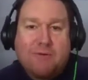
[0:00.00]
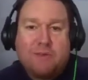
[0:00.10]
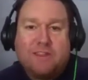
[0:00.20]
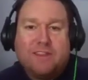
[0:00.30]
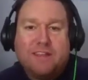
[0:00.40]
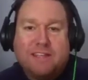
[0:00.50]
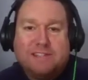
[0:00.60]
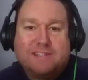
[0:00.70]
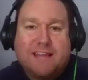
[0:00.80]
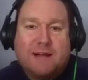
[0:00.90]
with
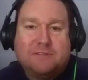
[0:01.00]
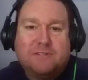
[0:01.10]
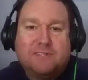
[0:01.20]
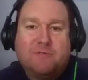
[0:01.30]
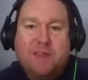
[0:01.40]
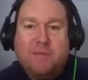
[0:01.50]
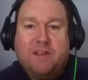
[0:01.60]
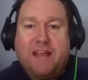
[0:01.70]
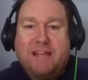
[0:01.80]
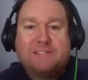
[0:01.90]
these thousands of
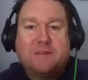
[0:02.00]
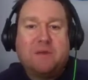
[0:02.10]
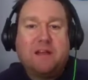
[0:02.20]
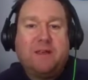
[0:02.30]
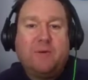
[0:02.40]
people and as somebody